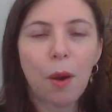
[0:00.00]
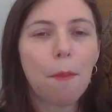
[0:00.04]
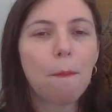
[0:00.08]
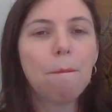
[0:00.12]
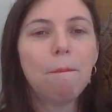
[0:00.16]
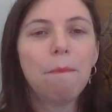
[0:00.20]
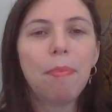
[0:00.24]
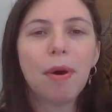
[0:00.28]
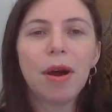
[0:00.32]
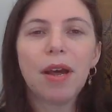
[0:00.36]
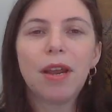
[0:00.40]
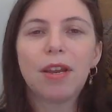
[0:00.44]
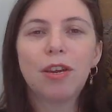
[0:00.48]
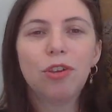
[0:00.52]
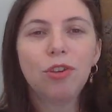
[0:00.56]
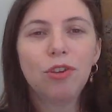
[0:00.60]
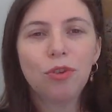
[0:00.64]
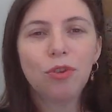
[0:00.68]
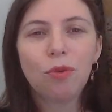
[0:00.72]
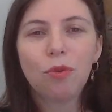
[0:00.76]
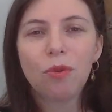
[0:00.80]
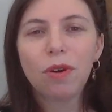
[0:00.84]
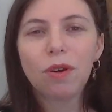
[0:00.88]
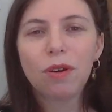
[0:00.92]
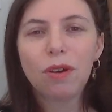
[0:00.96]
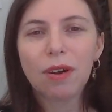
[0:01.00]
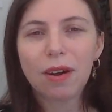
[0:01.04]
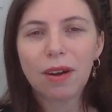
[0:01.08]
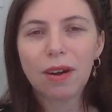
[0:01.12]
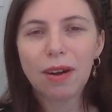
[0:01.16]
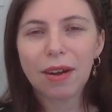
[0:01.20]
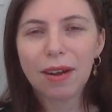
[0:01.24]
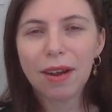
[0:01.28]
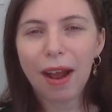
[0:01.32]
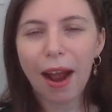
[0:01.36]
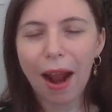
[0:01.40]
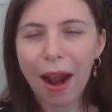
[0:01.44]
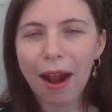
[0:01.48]
But you're
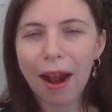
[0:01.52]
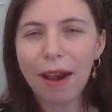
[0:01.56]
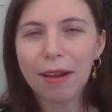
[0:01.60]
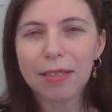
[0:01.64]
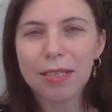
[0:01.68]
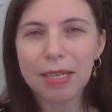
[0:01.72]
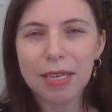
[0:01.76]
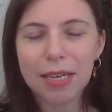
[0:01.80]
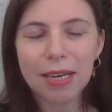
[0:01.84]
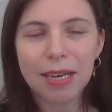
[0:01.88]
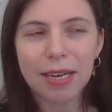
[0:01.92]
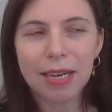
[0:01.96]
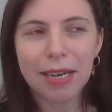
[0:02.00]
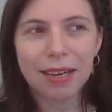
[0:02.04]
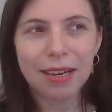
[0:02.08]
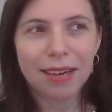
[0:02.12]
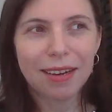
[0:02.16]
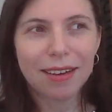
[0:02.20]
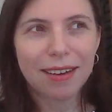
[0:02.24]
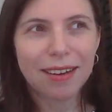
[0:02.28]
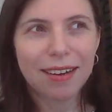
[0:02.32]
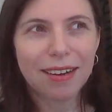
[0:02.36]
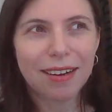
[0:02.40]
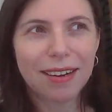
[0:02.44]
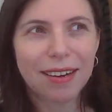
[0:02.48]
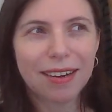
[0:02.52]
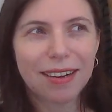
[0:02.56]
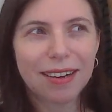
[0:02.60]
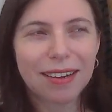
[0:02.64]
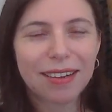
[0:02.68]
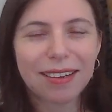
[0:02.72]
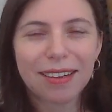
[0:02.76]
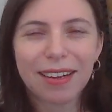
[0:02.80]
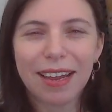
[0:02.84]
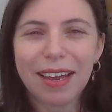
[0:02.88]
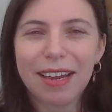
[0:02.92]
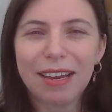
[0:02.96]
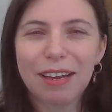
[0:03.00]
asking
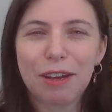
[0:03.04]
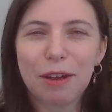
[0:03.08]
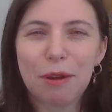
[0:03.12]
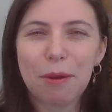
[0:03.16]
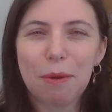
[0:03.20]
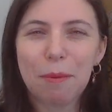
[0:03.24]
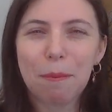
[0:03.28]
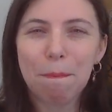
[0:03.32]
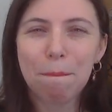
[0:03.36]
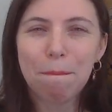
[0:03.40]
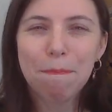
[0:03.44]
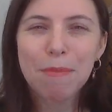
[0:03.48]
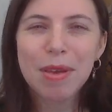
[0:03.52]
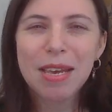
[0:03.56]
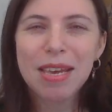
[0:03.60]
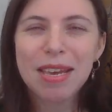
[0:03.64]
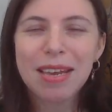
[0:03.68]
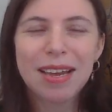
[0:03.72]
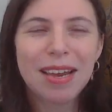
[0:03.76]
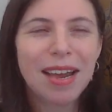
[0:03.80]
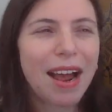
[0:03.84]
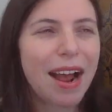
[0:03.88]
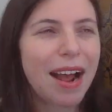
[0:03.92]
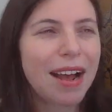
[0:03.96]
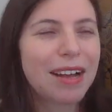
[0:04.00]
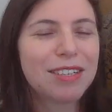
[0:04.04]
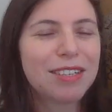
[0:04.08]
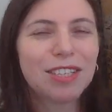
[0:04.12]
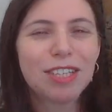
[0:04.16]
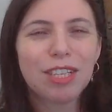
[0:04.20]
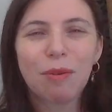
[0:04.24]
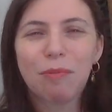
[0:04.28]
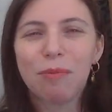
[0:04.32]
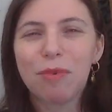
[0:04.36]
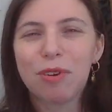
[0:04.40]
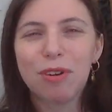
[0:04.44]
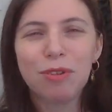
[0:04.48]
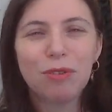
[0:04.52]
me, as
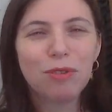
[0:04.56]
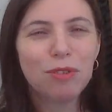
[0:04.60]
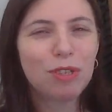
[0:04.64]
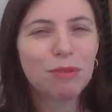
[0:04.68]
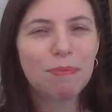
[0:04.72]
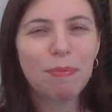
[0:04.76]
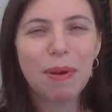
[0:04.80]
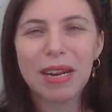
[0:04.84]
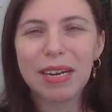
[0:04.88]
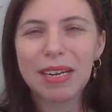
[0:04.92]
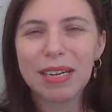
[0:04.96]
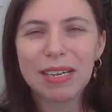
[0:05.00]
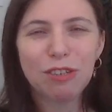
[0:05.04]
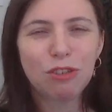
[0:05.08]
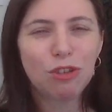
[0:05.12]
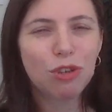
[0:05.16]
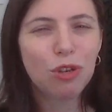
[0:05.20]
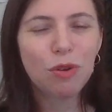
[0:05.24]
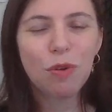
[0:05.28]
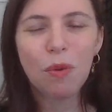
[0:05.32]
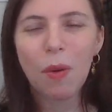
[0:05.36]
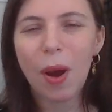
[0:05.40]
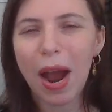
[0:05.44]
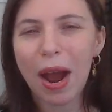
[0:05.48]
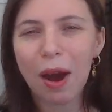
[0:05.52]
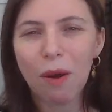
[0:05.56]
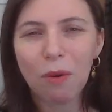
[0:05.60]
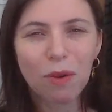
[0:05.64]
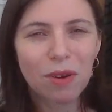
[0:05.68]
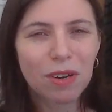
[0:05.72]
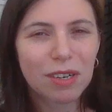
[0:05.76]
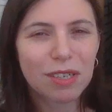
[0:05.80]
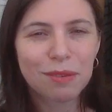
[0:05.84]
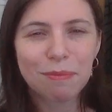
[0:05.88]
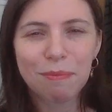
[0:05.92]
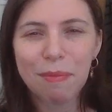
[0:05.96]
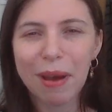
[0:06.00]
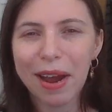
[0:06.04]
someone who's spending 2
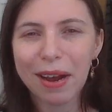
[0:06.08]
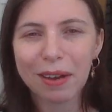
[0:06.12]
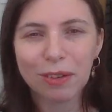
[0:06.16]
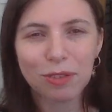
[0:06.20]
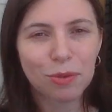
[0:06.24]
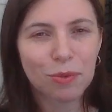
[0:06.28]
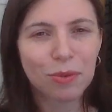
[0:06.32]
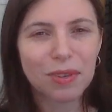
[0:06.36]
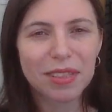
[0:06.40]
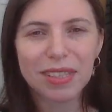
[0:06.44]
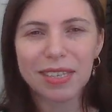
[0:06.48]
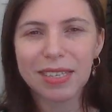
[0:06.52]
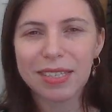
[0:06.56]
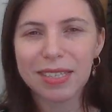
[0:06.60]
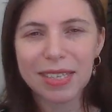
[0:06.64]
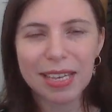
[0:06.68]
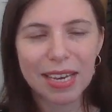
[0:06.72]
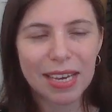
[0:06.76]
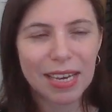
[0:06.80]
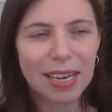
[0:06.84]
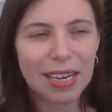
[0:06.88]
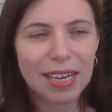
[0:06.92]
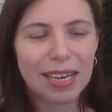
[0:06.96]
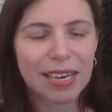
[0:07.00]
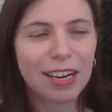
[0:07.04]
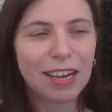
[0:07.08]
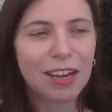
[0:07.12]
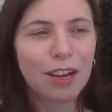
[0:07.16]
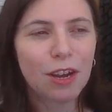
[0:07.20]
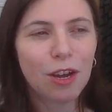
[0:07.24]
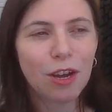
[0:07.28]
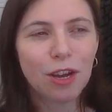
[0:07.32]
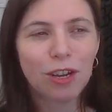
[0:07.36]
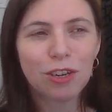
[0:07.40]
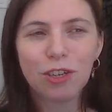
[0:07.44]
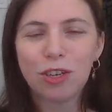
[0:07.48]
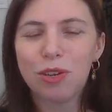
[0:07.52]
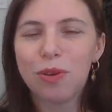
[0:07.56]
hours max with this kid,
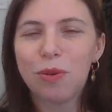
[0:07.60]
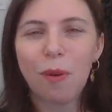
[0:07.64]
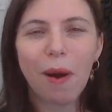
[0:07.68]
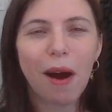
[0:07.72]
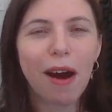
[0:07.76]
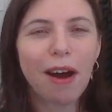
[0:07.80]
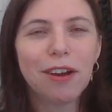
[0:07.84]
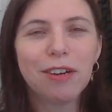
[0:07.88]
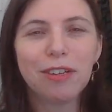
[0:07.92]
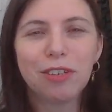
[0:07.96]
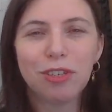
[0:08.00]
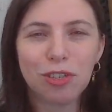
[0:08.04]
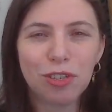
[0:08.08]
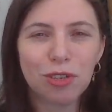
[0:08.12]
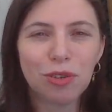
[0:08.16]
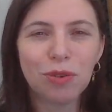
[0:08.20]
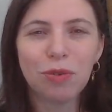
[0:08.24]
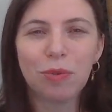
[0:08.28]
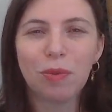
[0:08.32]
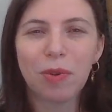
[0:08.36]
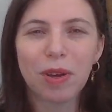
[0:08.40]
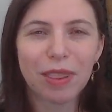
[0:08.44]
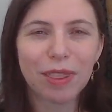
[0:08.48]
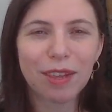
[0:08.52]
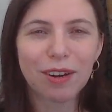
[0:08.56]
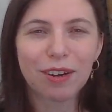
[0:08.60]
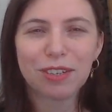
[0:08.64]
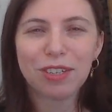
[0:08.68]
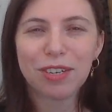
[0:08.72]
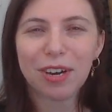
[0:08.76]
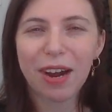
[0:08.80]
to undo what their